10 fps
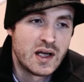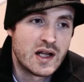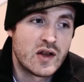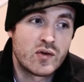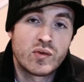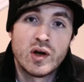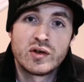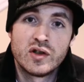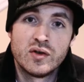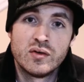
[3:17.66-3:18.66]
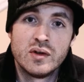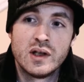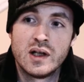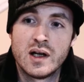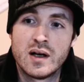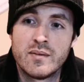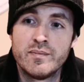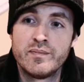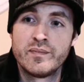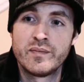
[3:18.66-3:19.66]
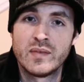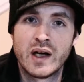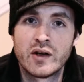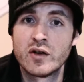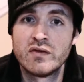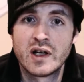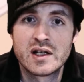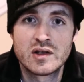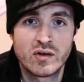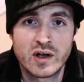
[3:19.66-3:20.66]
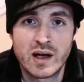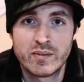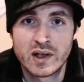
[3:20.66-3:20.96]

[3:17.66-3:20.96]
And then the Roku, I don't know if you guys know or not,